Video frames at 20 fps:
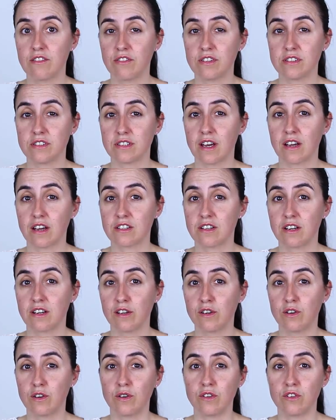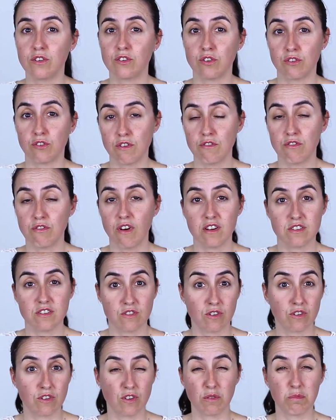it's actually going to refresh
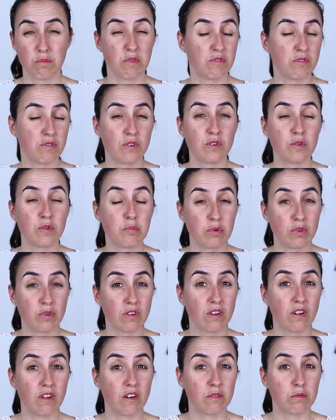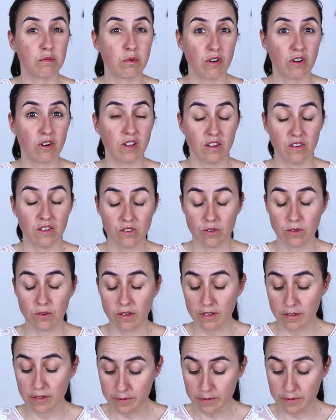or not before you put a lot of work into it.